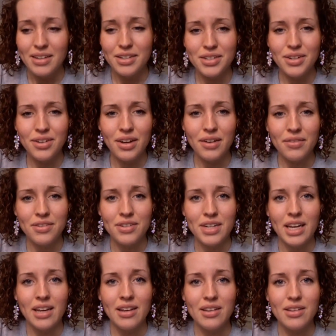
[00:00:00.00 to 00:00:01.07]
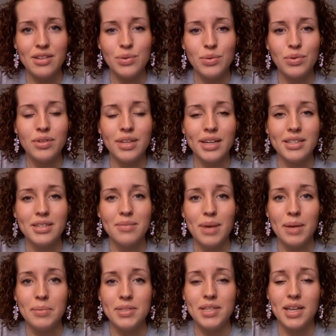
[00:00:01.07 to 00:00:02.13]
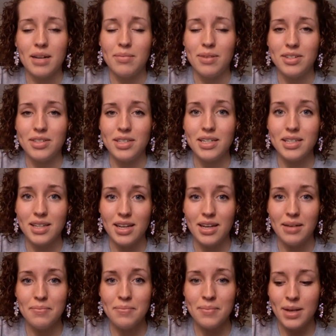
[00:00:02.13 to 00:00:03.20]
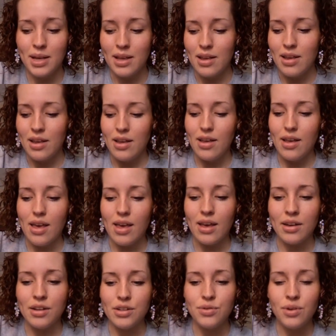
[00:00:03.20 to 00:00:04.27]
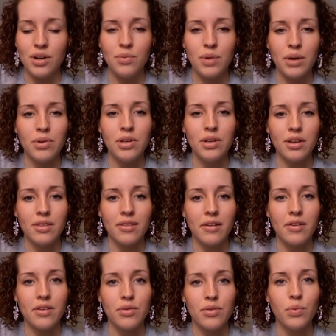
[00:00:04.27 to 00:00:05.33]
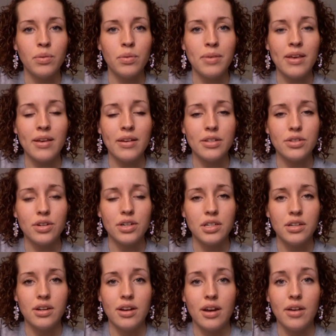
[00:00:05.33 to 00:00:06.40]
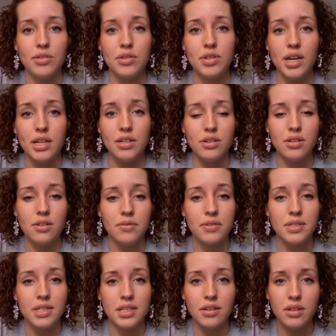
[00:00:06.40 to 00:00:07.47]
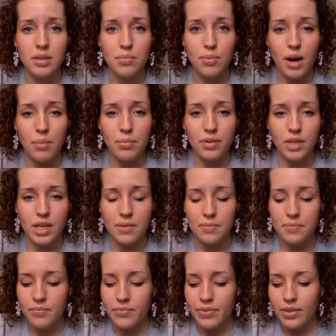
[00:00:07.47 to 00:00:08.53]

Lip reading: To start off your day, you will get to MEPS at about 6 a.m. and right away when you get there you will be instructed on how to enter the facility properly.